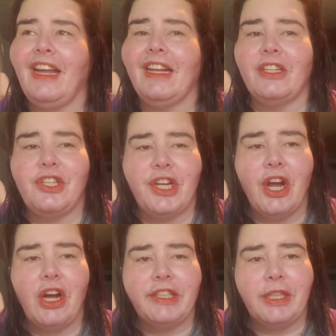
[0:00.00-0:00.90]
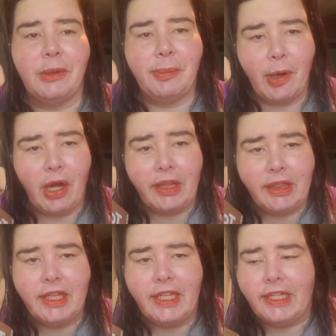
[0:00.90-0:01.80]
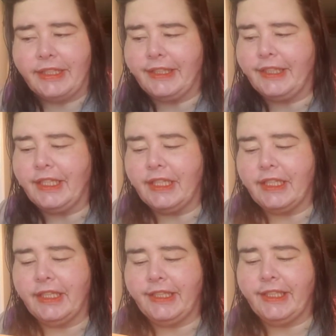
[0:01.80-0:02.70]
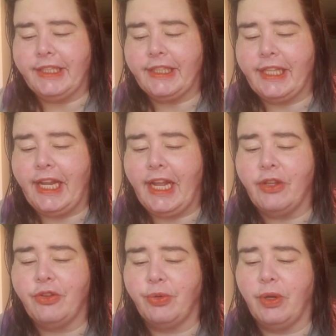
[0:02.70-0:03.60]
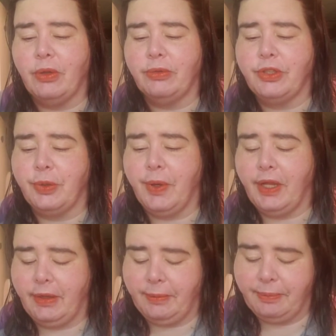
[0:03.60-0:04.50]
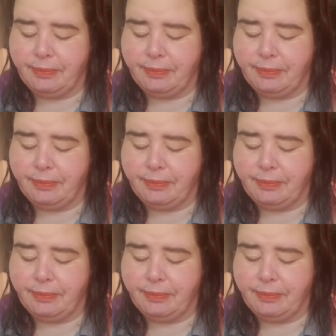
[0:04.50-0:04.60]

And she also bought this. This is the intro to it.